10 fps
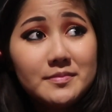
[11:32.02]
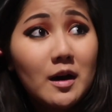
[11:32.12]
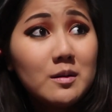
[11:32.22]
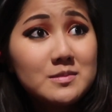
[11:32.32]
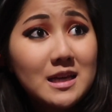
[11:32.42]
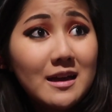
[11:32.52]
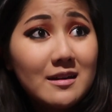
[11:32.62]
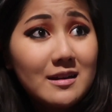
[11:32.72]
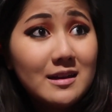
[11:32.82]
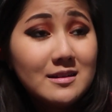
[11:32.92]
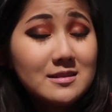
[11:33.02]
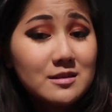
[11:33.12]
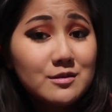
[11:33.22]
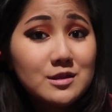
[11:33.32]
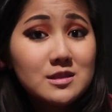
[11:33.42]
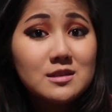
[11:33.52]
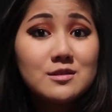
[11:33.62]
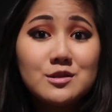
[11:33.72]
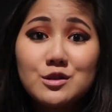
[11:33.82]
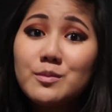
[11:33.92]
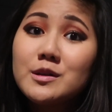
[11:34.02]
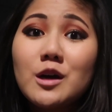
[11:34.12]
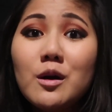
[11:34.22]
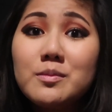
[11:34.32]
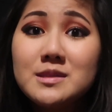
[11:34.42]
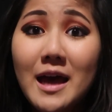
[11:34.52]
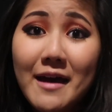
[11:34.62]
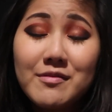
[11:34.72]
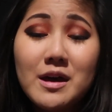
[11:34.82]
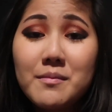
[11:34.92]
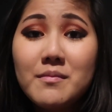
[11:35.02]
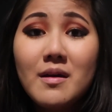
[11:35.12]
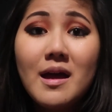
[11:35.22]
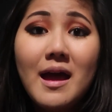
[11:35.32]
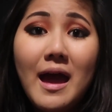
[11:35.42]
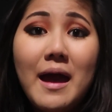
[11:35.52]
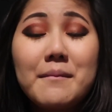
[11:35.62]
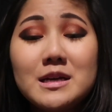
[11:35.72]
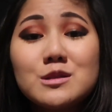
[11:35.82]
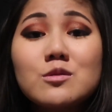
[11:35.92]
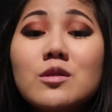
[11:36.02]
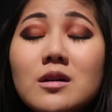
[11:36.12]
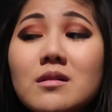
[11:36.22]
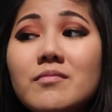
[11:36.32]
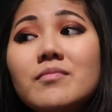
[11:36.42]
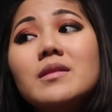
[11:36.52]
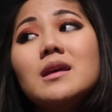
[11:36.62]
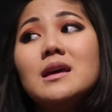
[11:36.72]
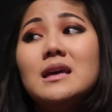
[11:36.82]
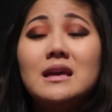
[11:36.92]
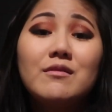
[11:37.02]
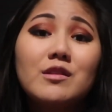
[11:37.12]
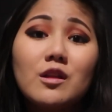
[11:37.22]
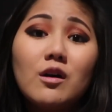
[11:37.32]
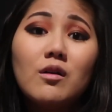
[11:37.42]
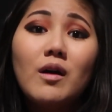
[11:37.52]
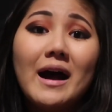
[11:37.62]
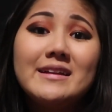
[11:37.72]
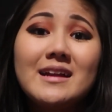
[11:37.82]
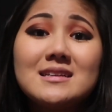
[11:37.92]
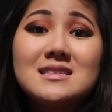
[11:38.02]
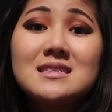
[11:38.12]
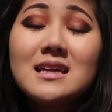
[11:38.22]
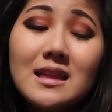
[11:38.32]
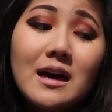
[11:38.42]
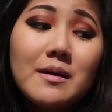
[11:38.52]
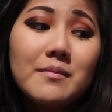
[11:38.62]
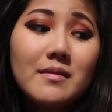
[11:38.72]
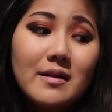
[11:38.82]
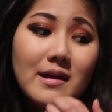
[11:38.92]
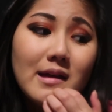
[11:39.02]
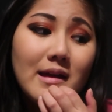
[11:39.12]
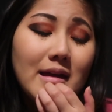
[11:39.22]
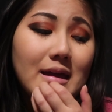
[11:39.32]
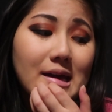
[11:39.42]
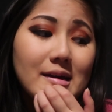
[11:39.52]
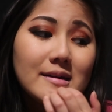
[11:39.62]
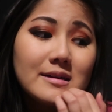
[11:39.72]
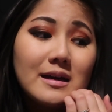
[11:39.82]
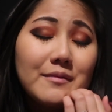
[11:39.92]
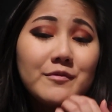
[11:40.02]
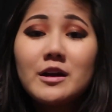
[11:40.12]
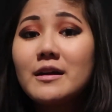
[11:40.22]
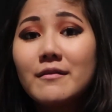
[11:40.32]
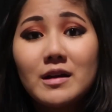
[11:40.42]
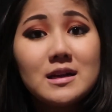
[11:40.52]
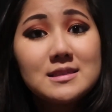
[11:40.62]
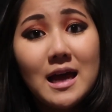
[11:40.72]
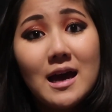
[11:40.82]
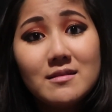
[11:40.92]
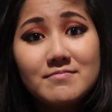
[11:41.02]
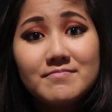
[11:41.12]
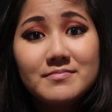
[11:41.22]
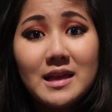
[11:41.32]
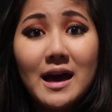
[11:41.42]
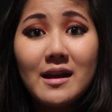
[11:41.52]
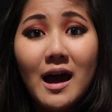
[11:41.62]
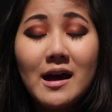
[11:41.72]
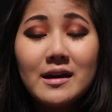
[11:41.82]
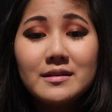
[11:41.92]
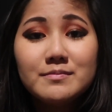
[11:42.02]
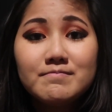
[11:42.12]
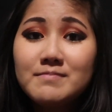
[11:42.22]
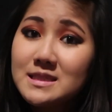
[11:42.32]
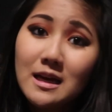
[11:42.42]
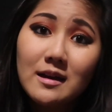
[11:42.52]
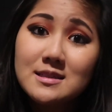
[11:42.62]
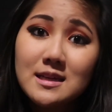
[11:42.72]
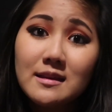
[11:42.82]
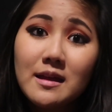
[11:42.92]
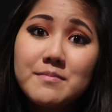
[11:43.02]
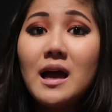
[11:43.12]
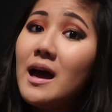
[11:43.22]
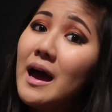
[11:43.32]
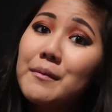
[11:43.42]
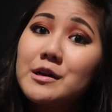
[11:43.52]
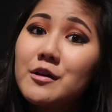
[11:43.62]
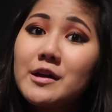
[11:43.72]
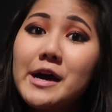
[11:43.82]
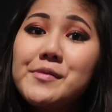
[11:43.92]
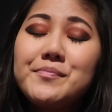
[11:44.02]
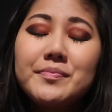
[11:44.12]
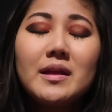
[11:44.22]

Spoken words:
all I'm saying is it was super dope to have them at my school, even though I did not see them. And I'm very, very sad that I missed out on seeing them. I'm gonna go now.